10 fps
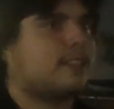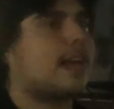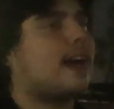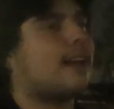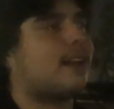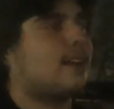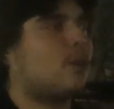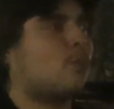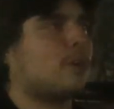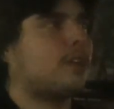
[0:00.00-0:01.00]
That
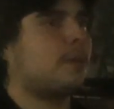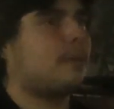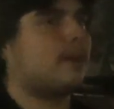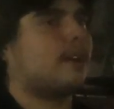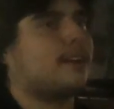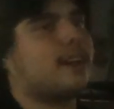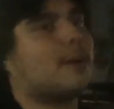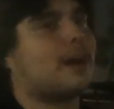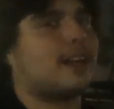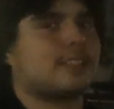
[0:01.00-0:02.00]
were you?
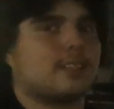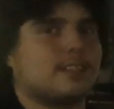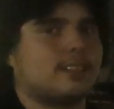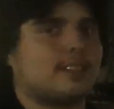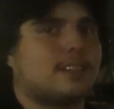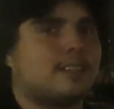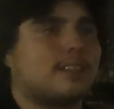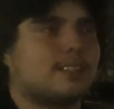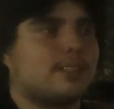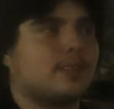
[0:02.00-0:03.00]
I'm gonna ask a,
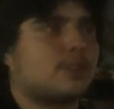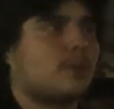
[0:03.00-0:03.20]
a serious